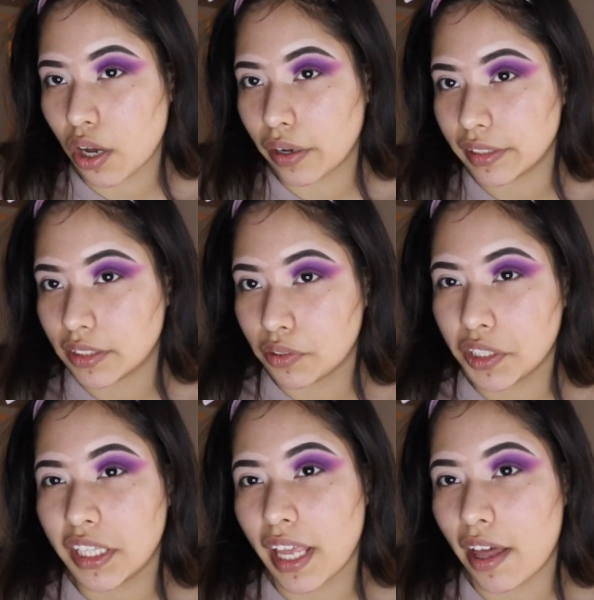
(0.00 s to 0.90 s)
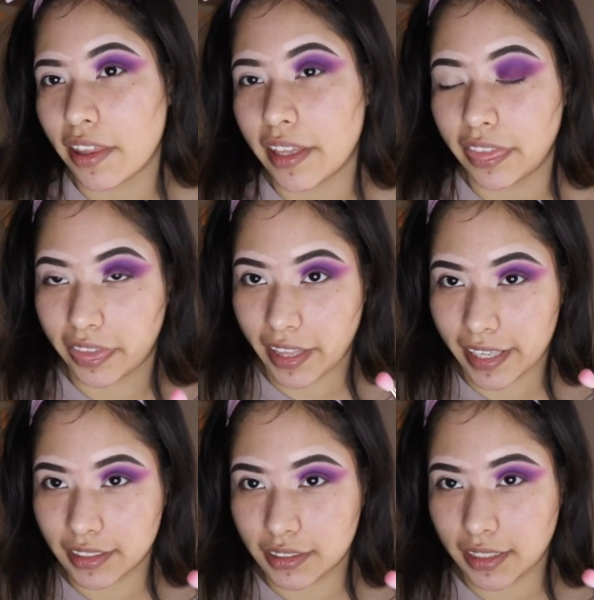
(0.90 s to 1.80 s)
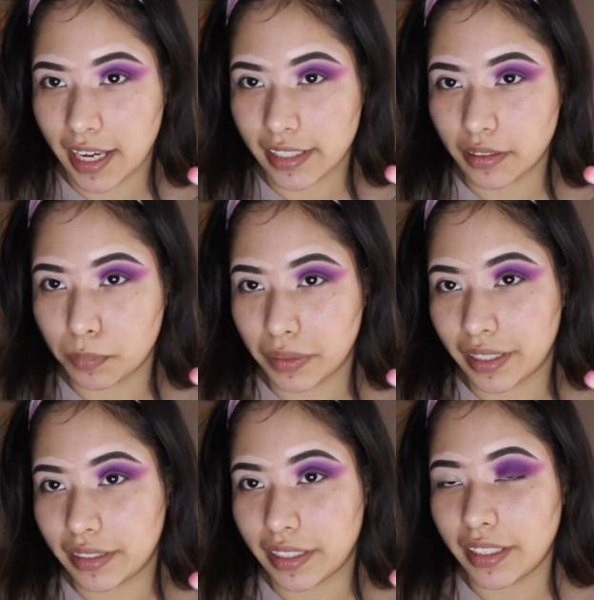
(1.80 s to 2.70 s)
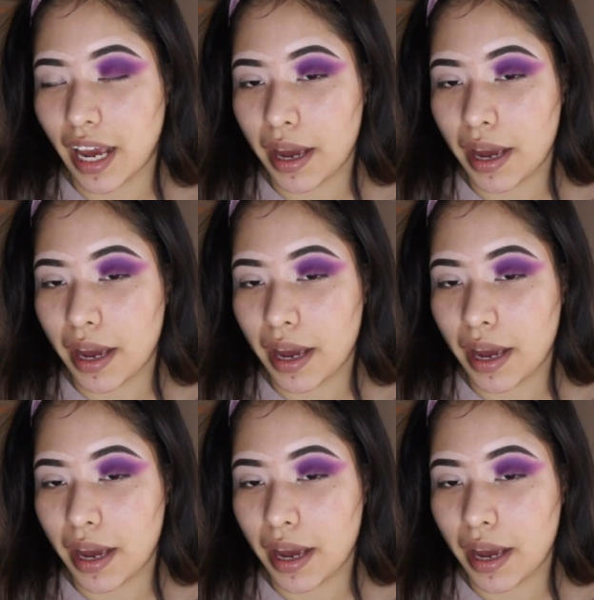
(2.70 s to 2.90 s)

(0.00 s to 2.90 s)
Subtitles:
Okay, so now that that's kind of blended,